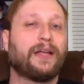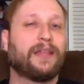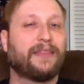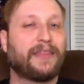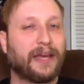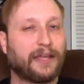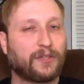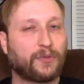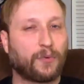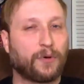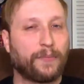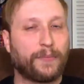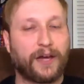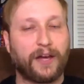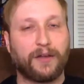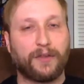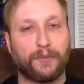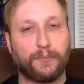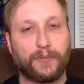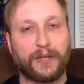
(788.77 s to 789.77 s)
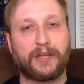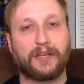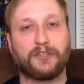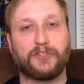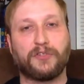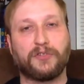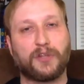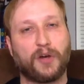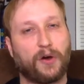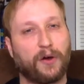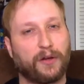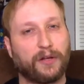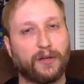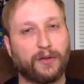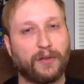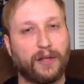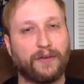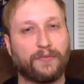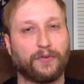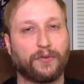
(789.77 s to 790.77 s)
that's one of my other big issues audio
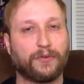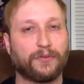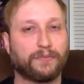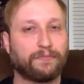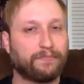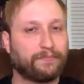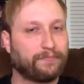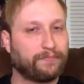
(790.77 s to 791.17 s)
level